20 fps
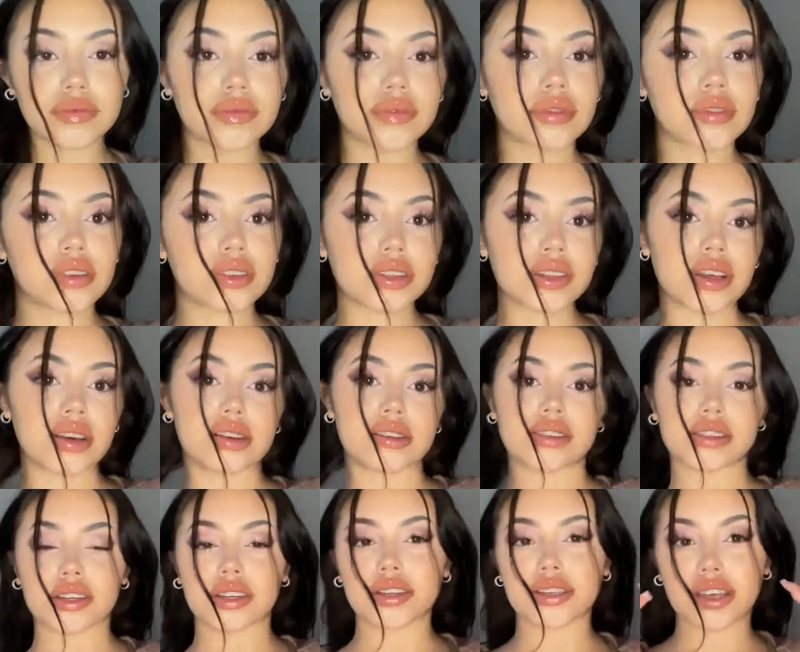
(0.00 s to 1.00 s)
So
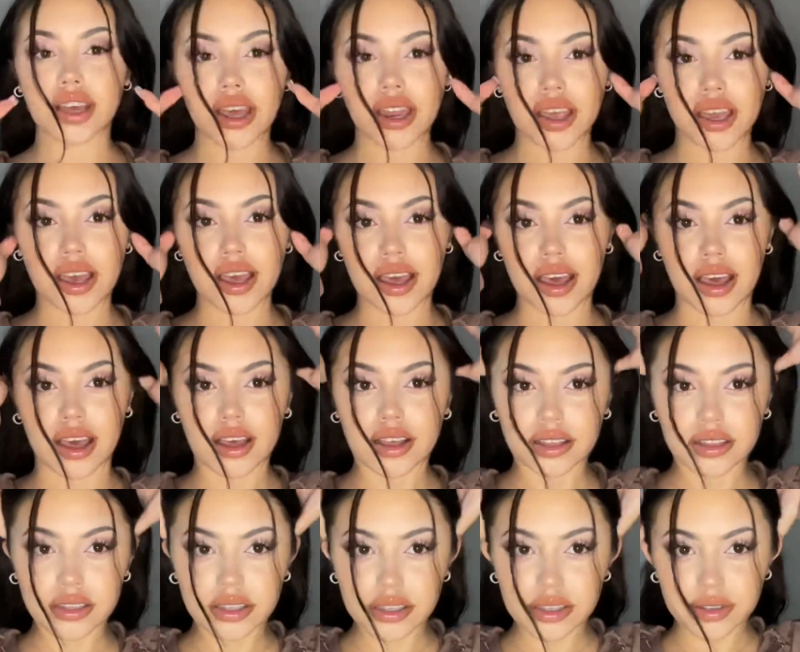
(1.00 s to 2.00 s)
this just kind of
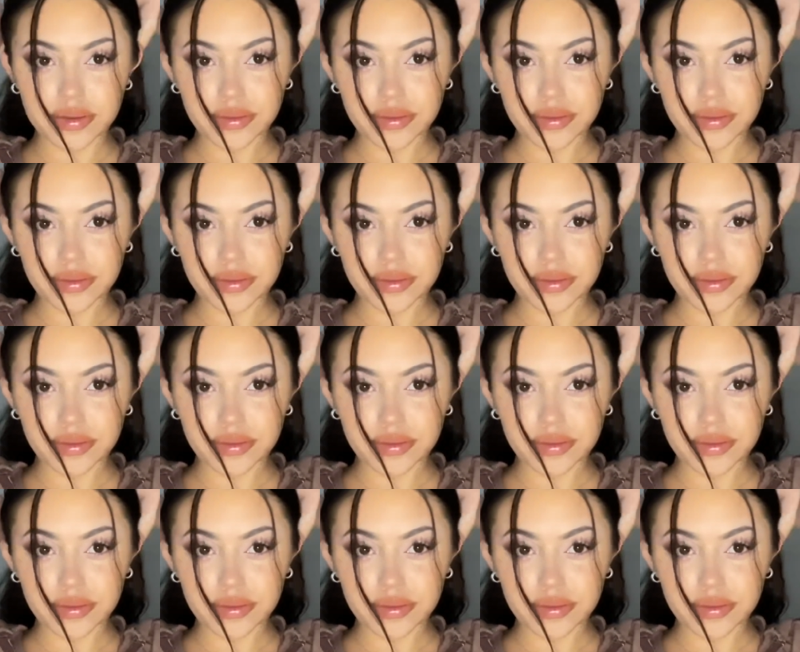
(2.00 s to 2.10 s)
adds